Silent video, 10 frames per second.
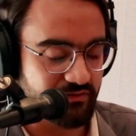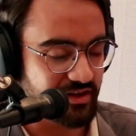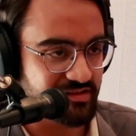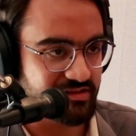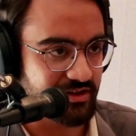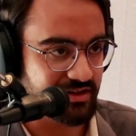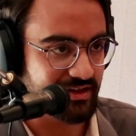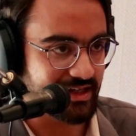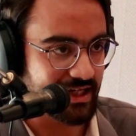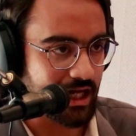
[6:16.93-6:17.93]
of
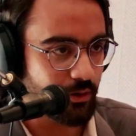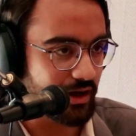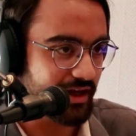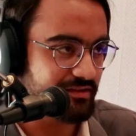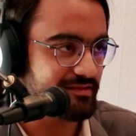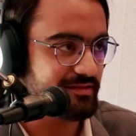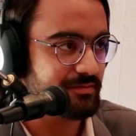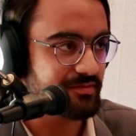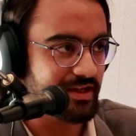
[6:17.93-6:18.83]
uncertainty, how has,